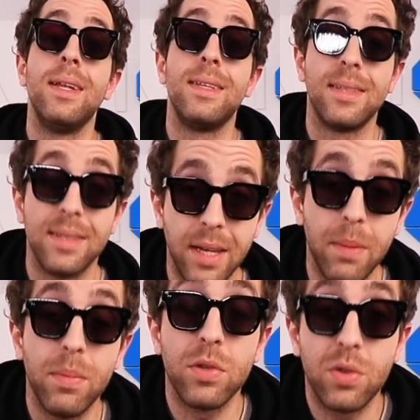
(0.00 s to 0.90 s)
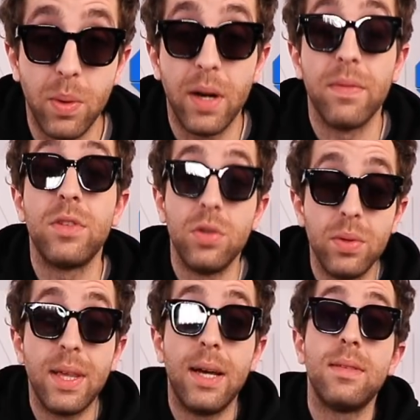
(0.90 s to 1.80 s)
December 12th,
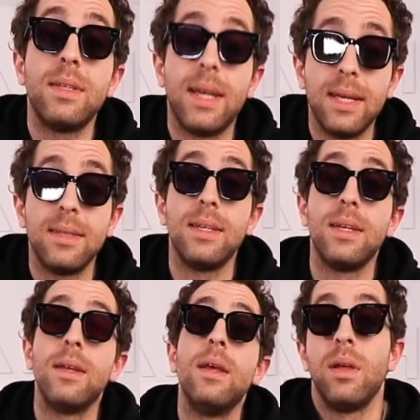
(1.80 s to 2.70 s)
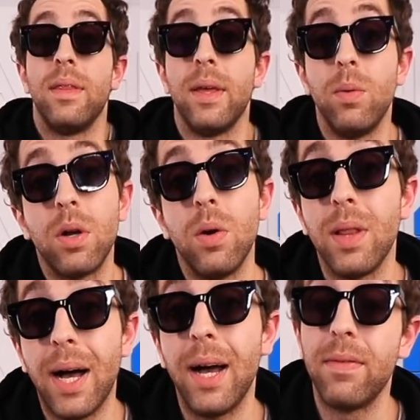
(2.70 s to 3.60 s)
2019. They will go
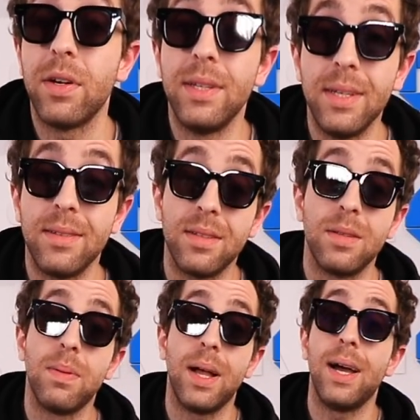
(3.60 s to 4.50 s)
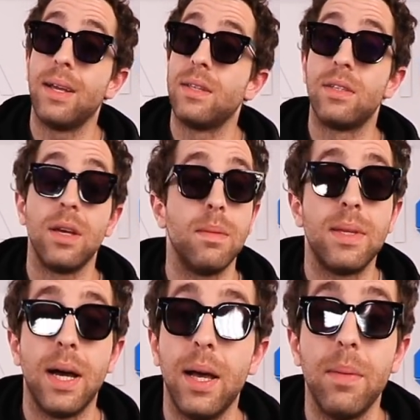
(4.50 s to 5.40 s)
live on Yeezy Supply
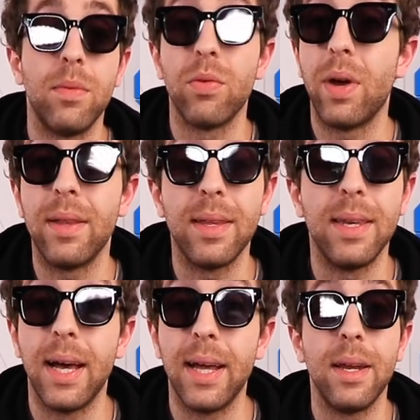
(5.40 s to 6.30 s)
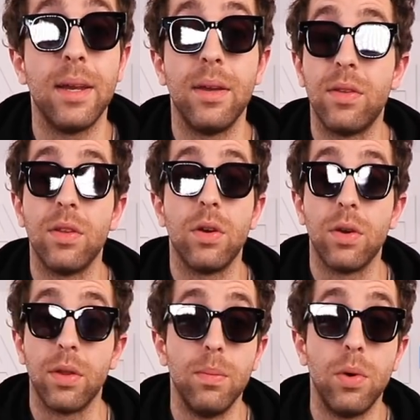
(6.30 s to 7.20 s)
sometime throughout the night and into the
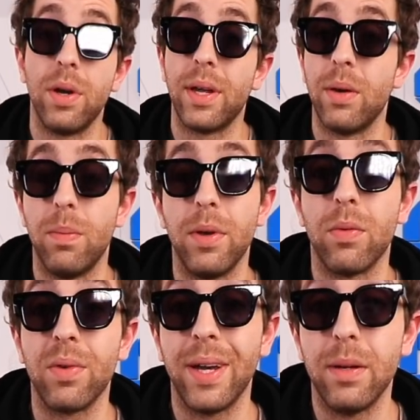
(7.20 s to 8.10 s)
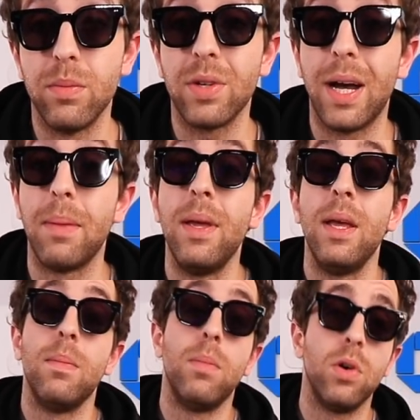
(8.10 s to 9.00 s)
early morning. It will be a random drop,
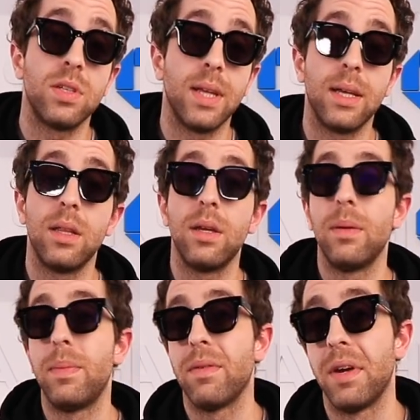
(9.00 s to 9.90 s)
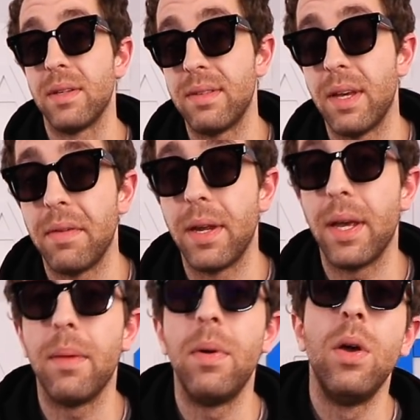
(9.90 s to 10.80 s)
most likely going to be around 7
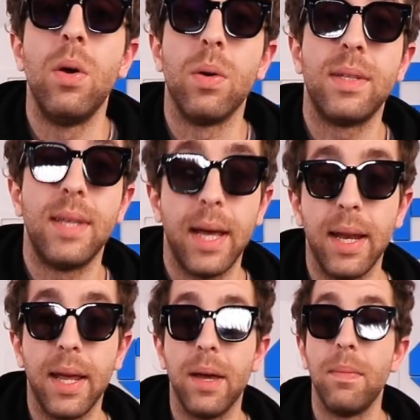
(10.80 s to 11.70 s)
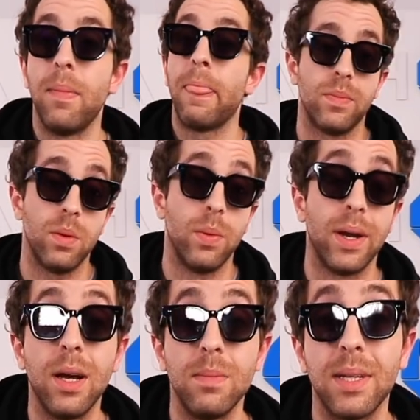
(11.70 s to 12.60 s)
a.m. or 10 a.m. When
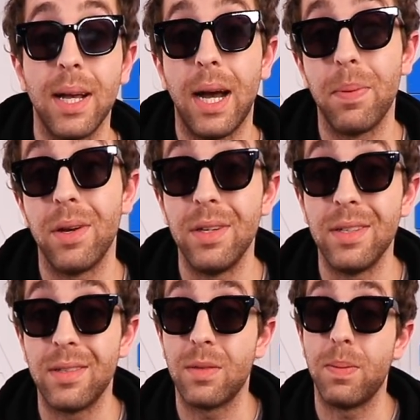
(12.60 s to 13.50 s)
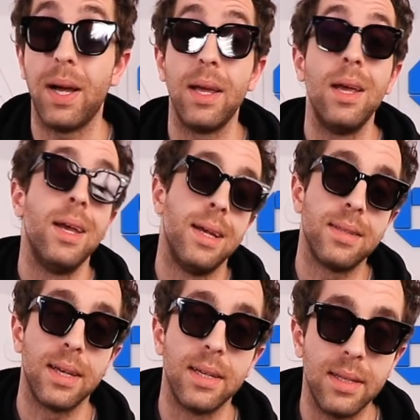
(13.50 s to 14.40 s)
it comes to copping on Yeezy Supply, it's
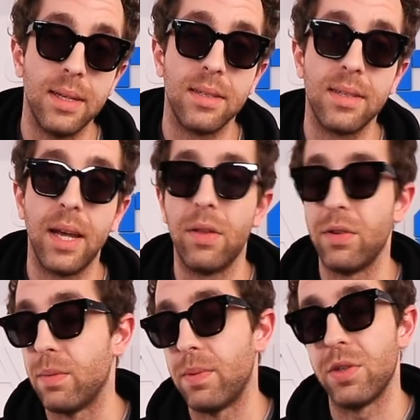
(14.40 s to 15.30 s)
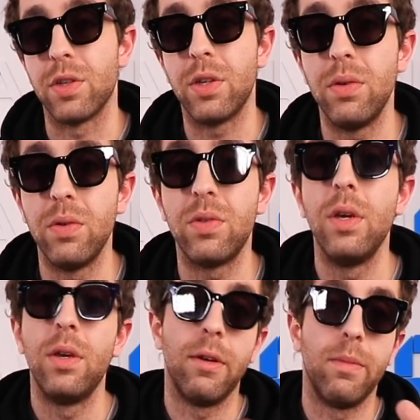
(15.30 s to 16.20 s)
like Adidas now. There's a bunch of queues.
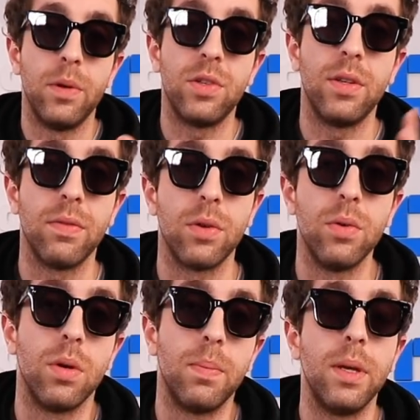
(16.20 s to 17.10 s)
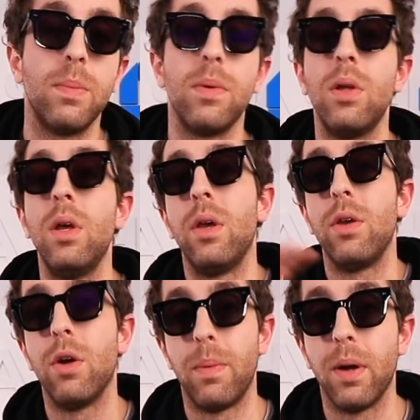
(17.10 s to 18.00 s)
You have a bunch of different Google people.
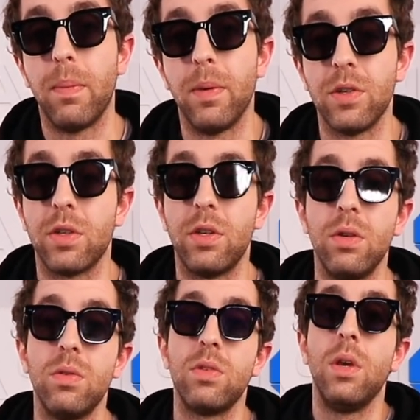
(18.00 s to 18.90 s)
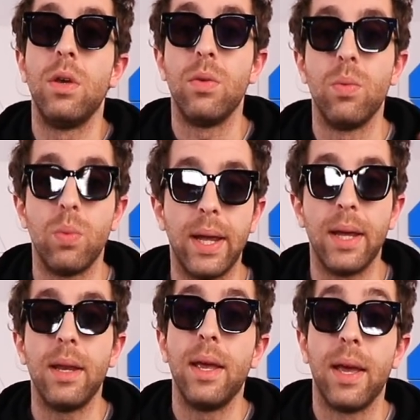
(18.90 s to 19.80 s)
You open up a bunch of queues, you
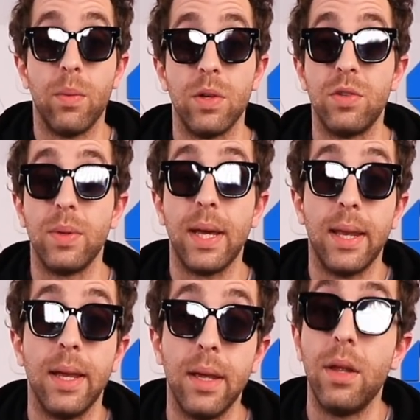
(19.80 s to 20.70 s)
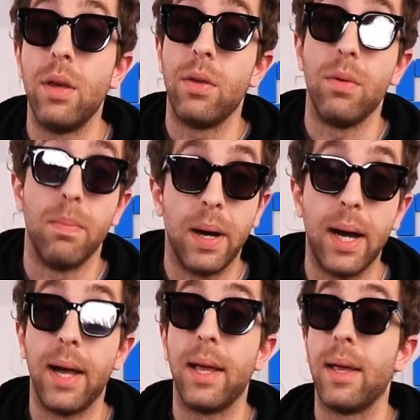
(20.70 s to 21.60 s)
wait, and once you get in, you
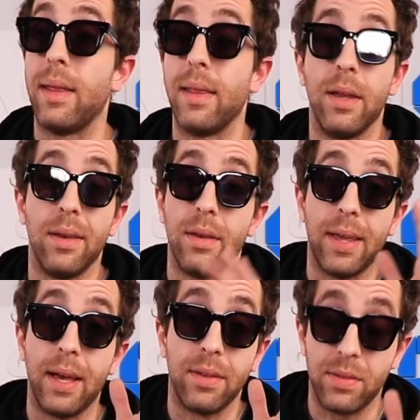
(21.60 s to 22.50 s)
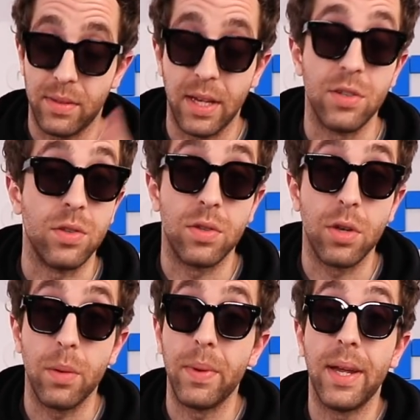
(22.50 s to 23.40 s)
buy, and then that session's
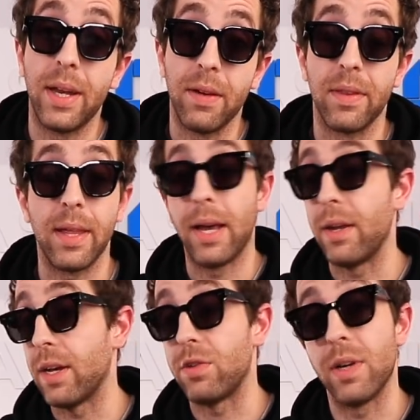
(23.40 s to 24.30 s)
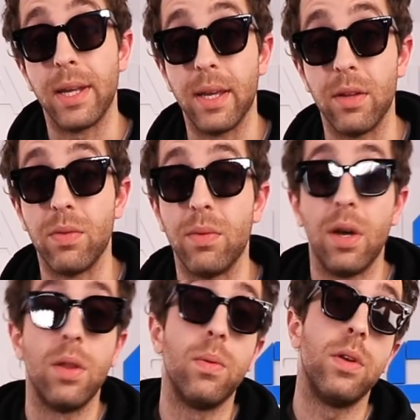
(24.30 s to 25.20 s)
terminated. After that, you gotta try to get into
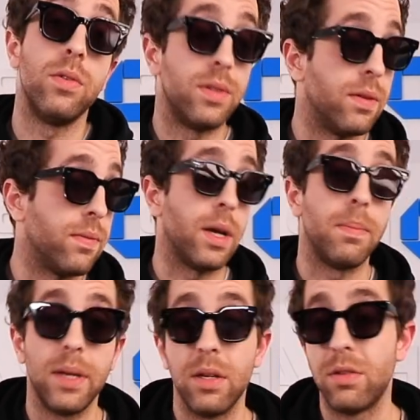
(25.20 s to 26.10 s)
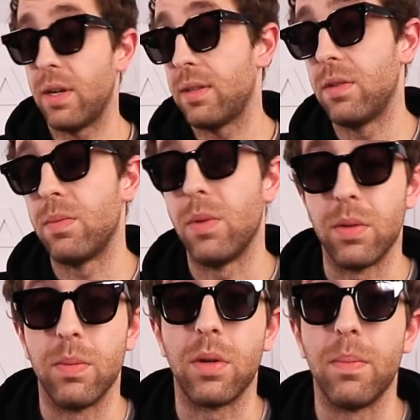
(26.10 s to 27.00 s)
another one, use different IP addresses,
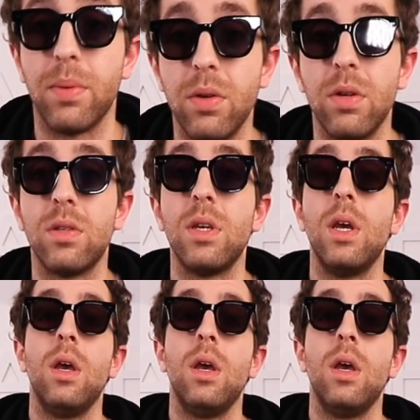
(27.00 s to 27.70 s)
multiple computers.